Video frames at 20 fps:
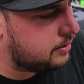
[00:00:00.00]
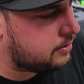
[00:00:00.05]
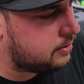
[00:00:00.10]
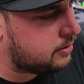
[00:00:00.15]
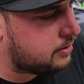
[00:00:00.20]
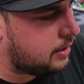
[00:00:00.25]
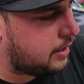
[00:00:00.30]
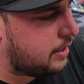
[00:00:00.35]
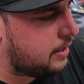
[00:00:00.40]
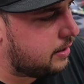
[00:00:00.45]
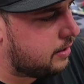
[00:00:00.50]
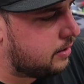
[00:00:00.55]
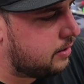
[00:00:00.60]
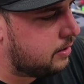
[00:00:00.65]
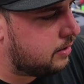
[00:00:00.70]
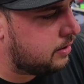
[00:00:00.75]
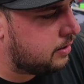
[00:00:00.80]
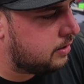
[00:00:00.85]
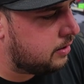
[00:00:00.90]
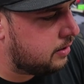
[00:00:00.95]
It's like,
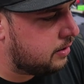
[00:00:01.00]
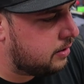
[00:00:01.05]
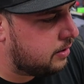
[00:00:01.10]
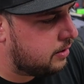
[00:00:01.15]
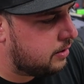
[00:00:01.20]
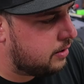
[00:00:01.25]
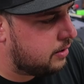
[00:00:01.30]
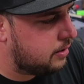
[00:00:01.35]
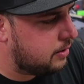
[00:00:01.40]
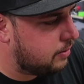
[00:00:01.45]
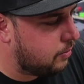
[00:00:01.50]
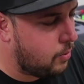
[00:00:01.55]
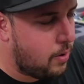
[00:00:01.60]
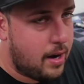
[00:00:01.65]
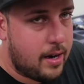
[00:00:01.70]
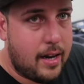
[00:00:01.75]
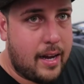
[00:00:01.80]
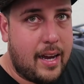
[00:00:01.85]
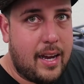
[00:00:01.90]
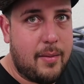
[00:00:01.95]

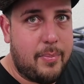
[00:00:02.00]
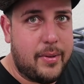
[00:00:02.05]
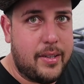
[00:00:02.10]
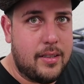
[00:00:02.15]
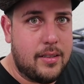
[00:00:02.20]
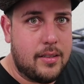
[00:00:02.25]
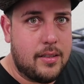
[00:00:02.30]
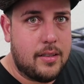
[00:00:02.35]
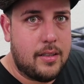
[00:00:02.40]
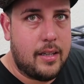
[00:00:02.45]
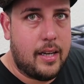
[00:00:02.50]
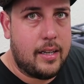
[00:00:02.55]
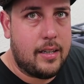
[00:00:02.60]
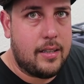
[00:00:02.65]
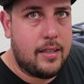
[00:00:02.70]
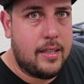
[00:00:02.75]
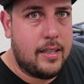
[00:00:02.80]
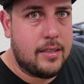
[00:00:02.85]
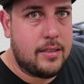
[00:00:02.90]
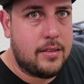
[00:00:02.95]
what happened?
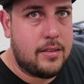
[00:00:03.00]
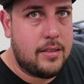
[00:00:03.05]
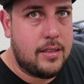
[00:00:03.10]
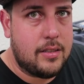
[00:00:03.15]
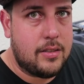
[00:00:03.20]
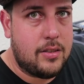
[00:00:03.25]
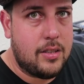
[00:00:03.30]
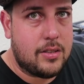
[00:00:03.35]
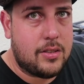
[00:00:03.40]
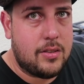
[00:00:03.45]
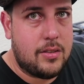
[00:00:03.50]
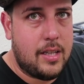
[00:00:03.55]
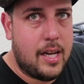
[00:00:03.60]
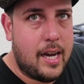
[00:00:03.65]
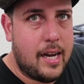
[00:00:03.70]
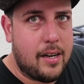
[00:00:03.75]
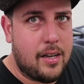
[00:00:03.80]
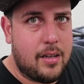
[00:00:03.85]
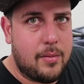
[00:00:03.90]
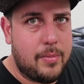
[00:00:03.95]
Like, this doesn't
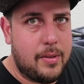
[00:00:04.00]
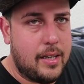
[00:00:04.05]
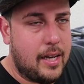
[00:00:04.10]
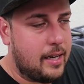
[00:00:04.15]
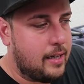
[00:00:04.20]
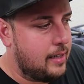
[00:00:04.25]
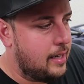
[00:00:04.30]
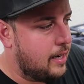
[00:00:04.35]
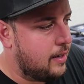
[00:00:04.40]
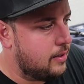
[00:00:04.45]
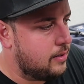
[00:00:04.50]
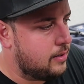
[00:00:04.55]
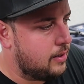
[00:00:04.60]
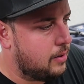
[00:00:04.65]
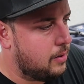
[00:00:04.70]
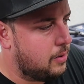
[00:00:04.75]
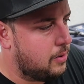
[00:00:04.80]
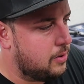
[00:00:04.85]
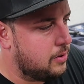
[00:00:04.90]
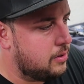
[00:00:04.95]
add up. Like, now it's
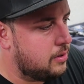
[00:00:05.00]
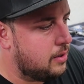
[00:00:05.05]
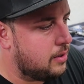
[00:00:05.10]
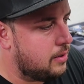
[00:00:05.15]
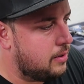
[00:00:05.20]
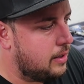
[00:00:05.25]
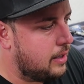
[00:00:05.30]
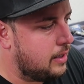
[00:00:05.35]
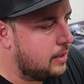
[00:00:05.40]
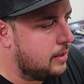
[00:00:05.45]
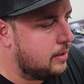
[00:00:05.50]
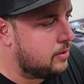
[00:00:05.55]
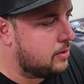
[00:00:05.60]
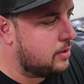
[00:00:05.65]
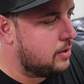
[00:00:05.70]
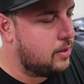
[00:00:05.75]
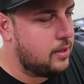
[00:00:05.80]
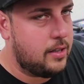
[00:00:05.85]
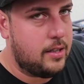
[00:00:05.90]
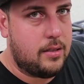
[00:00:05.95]
like all of a sudden, like, it's
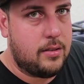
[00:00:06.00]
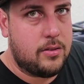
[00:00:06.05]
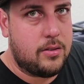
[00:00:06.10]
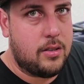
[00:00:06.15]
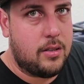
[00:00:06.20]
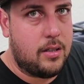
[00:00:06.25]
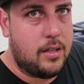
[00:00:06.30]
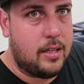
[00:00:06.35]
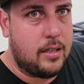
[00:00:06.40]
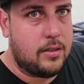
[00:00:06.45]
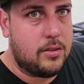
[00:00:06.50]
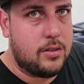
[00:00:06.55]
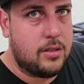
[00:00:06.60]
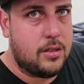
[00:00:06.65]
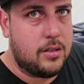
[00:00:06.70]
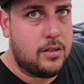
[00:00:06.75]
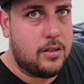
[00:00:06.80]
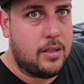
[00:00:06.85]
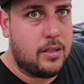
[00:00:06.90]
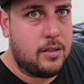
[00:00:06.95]
good. So, like,
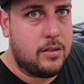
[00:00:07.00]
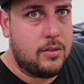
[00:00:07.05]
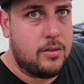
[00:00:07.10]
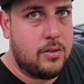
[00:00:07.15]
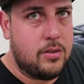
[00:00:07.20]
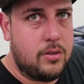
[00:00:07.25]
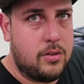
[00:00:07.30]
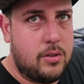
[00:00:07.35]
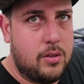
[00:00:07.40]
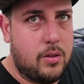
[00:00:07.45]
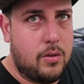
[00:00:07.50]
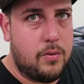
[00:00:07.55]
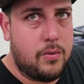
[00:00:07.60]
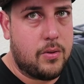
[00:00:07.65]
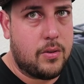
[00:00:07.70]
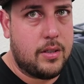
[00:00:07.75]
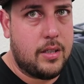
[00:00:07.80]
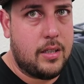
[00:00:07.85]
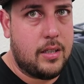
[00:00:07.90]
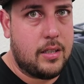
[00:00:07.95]
sure, like, just go
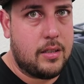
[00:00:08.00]
for it.